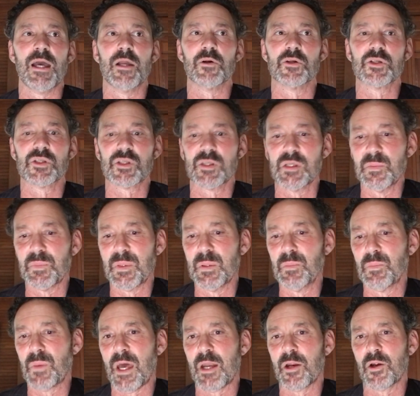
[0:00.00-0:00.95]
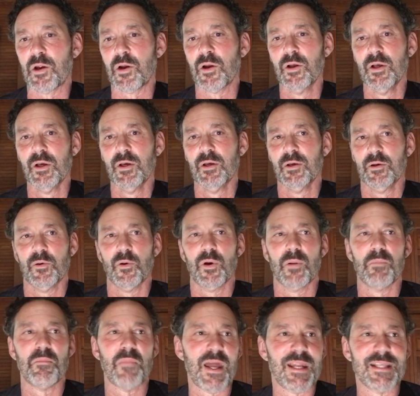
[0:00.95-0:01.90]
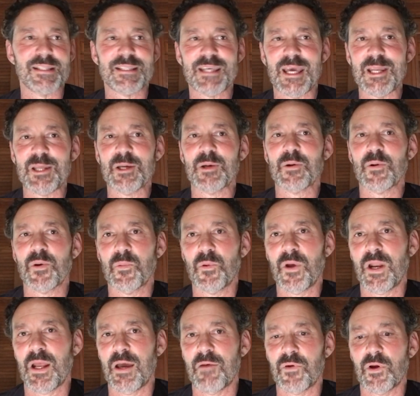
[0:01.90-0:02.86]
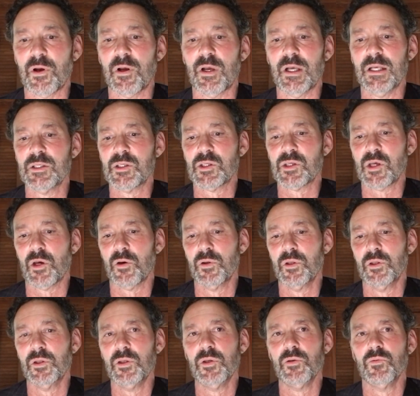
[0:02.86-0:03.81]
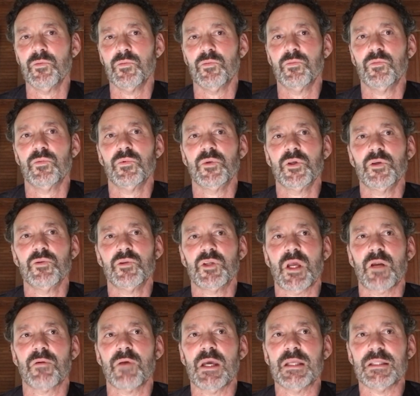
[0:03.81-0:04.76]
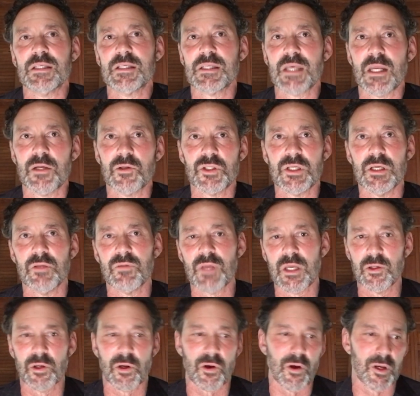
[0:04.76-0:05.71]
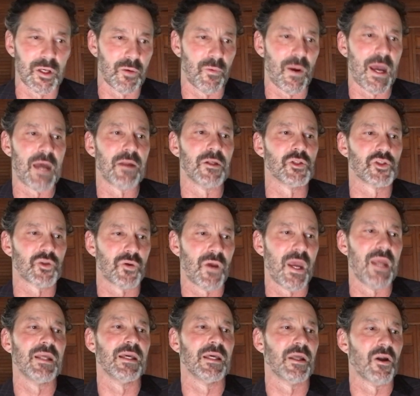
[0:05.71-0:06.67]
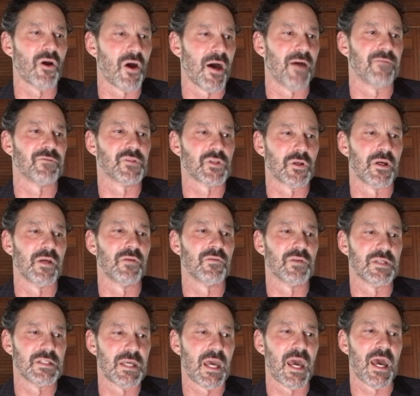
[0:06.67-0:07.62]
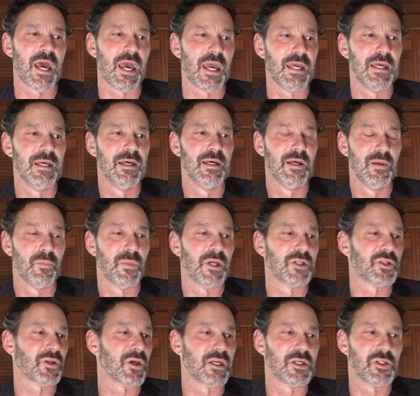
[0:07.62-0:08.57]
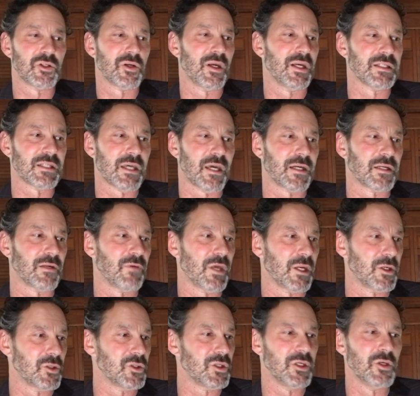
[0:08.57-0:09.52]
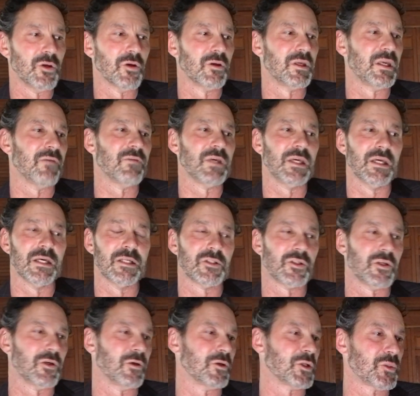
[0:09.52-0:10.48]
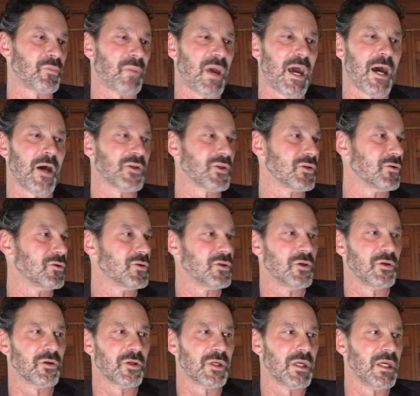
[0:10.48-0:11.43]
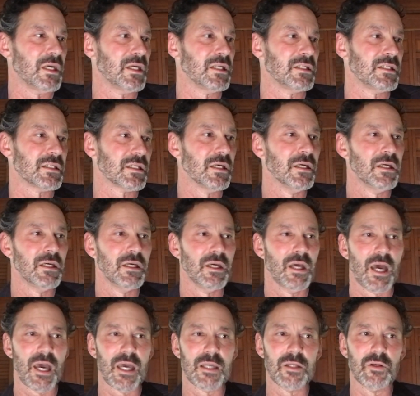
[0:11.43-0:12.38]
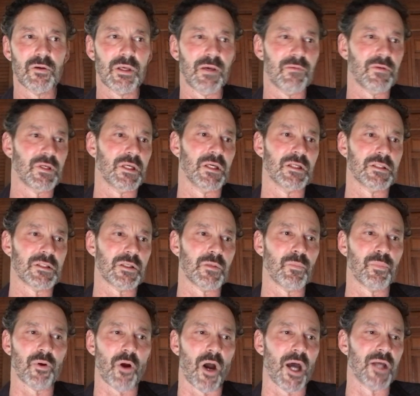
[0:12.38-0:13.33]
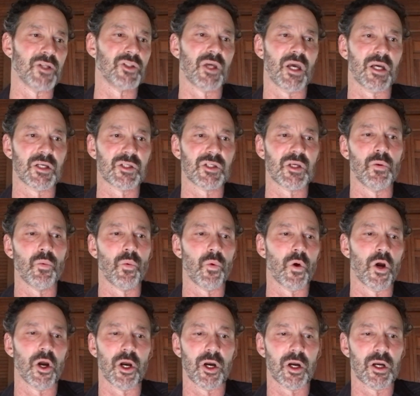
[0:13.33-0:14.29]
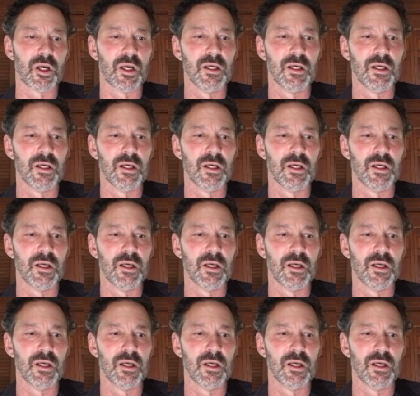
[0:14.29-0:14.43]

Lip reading: or sleeping better or meditating or whatever. And so you generate this energy, and then you're going around and trading it off during the day, much like transactive energy. You're giving it to your spouse or to your kids, and you're giving it to projects at work.